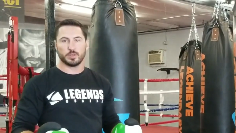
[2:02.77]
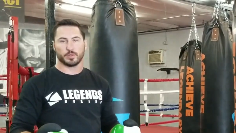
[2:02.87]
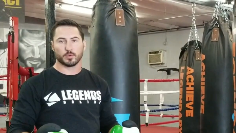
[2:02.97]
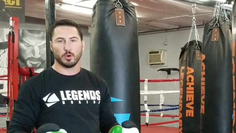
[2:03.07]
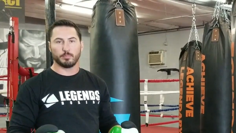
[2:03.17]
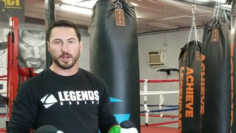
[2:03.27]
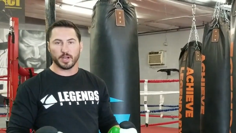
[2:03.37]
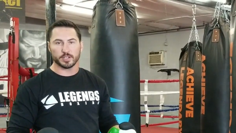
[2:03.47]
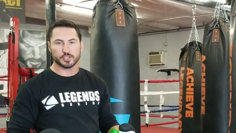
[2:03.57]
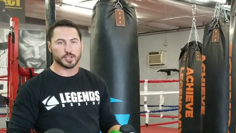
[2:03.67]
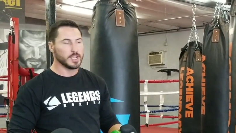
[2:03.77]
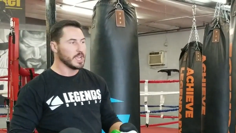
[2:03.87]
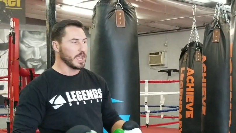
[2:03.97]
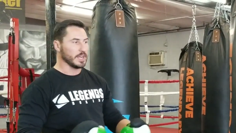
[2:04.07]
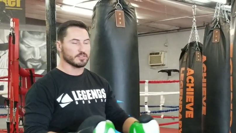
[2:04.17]
to throw a punch,
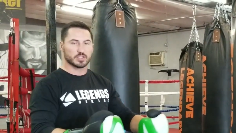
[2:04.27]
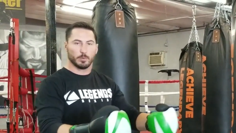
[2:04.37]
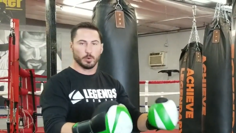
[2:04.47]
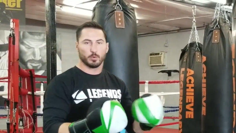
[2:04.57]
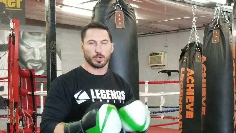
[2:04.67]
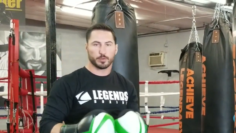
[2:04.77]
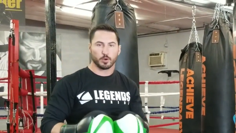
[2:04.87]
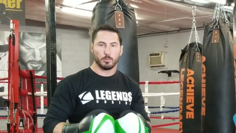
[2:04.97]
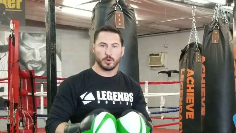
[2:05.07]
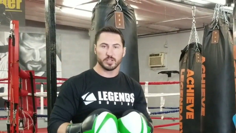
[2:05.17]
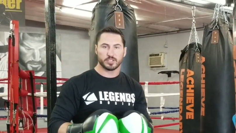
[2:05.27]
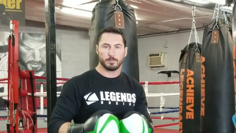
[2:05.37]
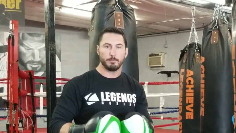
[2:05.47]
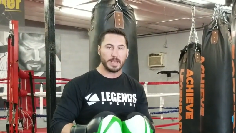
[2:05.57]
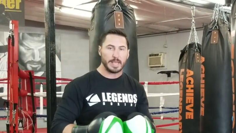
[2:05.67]
and if someone were to throw a punch
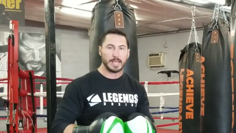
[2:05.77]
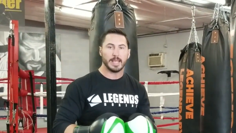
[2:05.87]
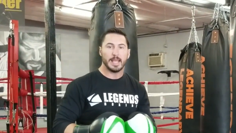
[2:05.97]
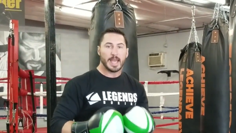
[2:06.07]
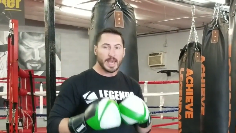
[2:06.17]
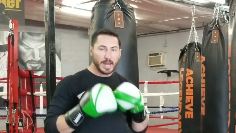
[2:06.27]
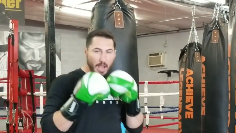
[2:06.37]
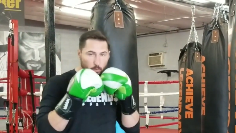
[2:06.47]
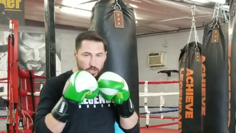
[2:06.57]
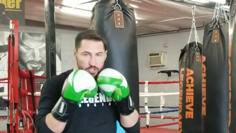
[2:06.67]
at me and I were to